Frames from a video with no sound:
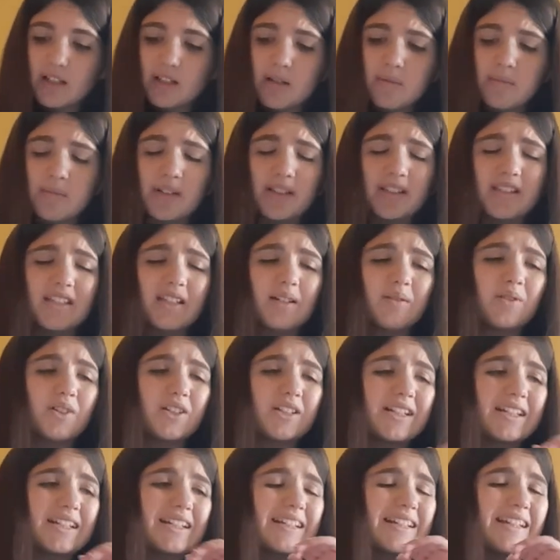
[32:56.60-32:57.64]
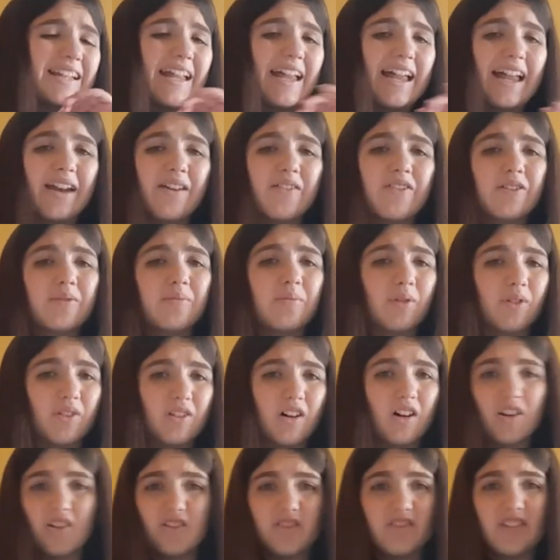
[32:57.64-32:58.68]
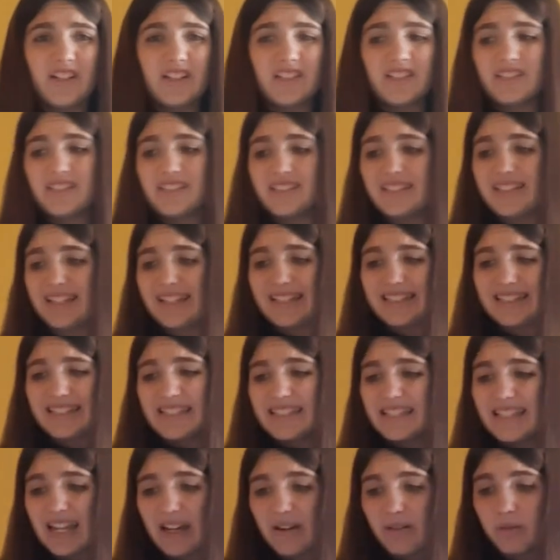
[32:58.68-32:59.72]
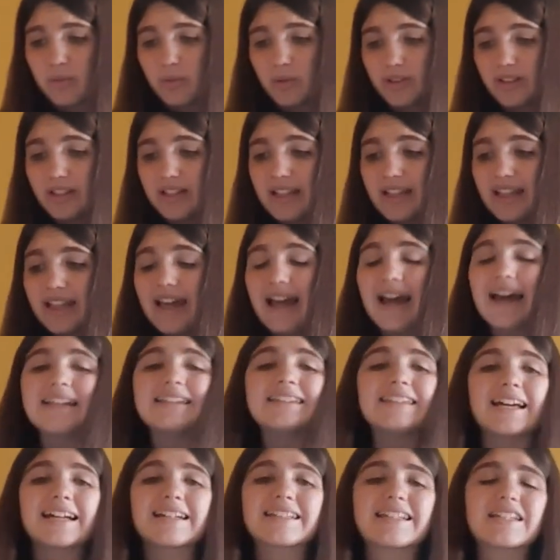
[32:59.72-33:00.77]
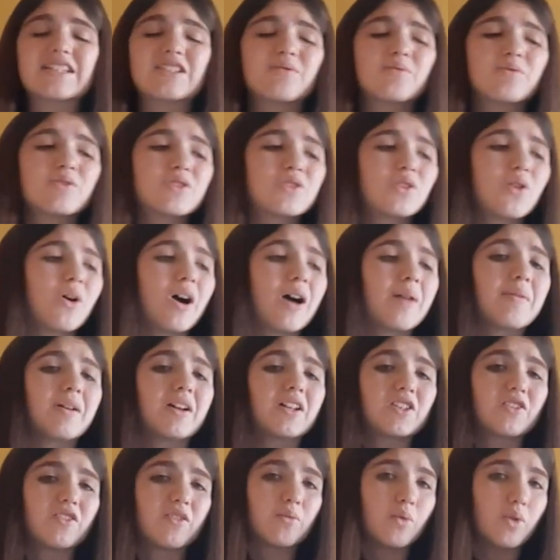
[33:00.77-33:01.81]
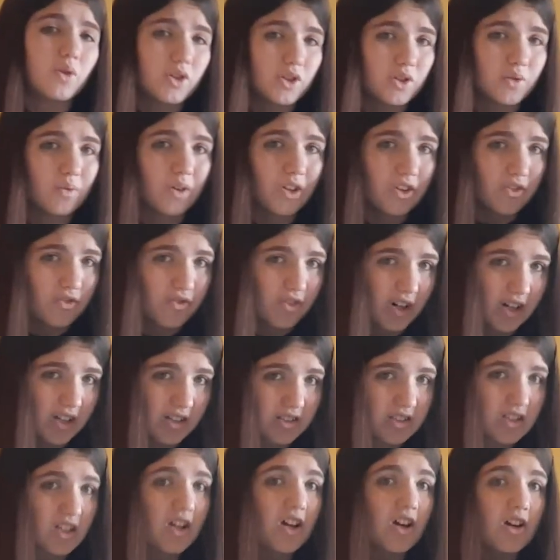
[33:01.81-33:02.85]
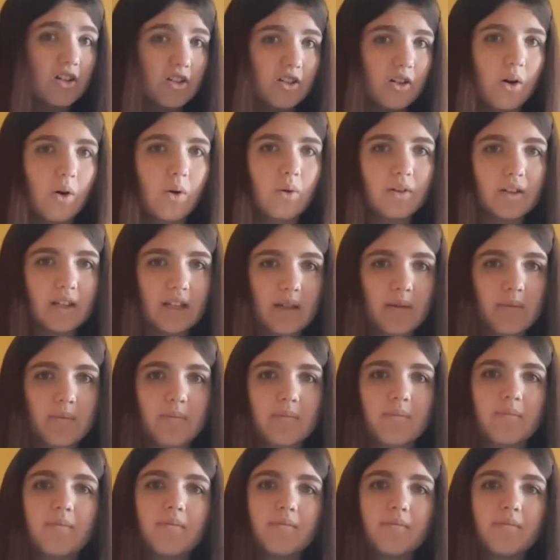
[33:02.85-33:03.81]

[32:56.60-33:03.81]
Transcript: but there were terrible harvests, like terrible. And taxation was so high because of the wars with France, not only